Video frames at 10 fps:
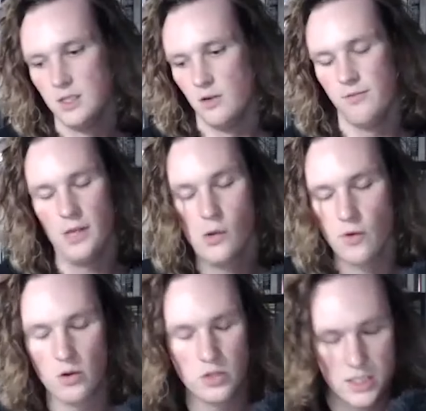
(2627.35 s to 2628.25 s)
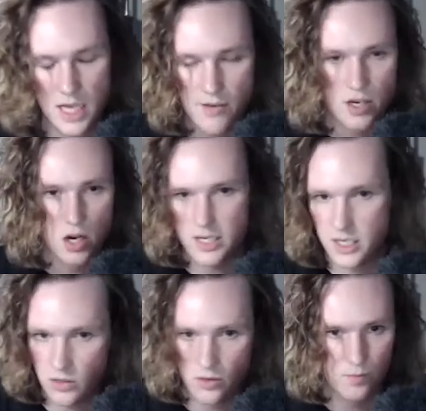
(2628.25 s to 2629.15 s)
or just have an
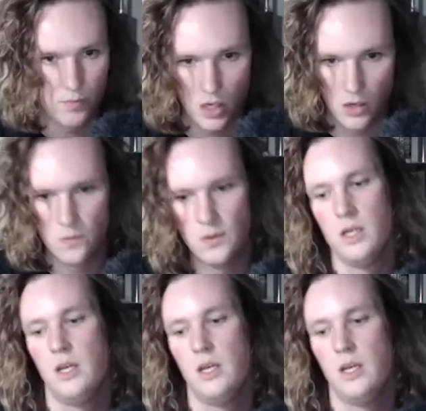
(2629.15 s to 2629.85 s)
idea, you know.